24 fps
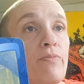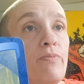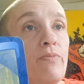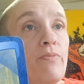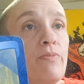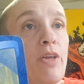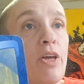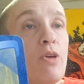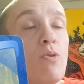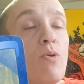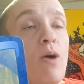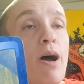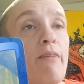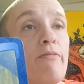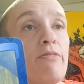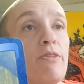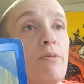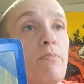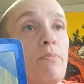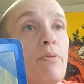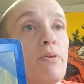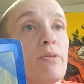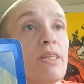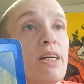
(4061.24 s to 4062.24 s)
that you have the
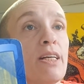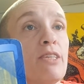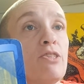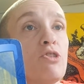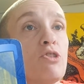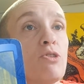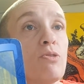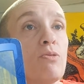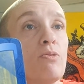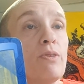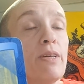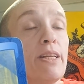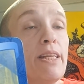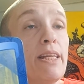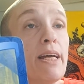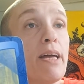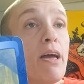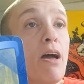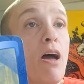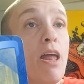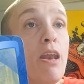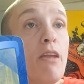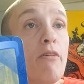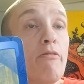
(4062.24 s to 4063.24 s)
potential
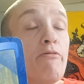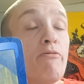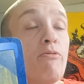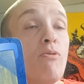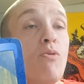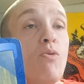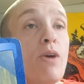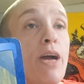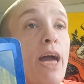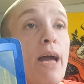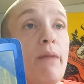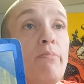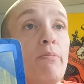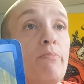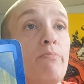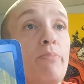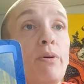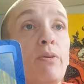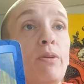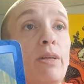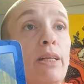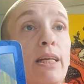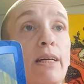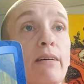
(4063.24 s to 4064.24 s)
and the full
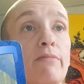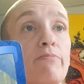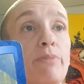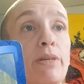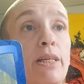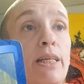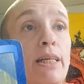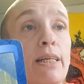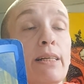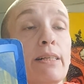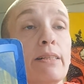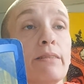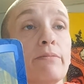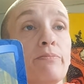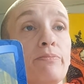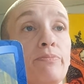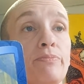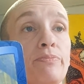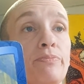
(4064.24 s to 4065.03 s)
capability of being.